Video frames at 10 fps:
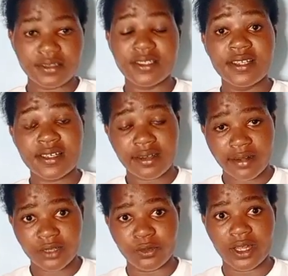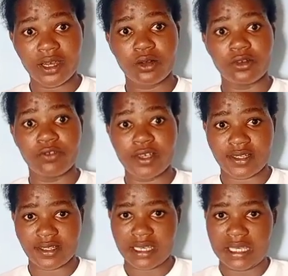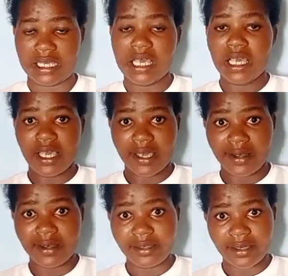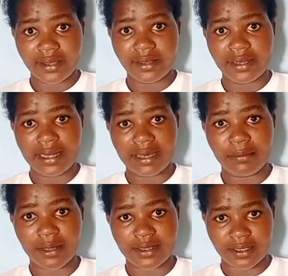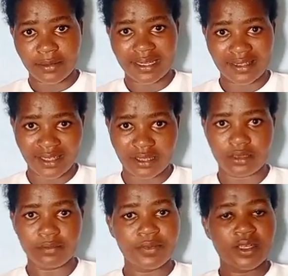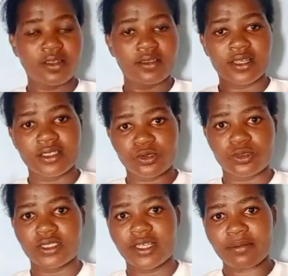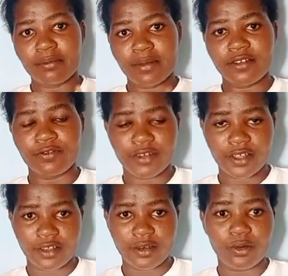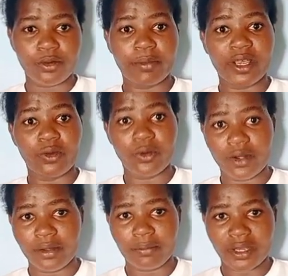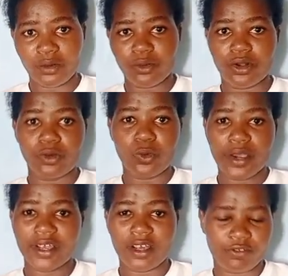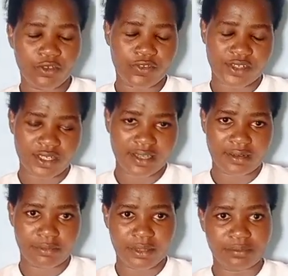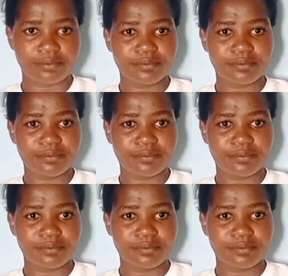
Jesus cried with a loud voice saying, Eli, Eli, lama sabachthani. That is to say, my Father, or my God, why have you forsaken me?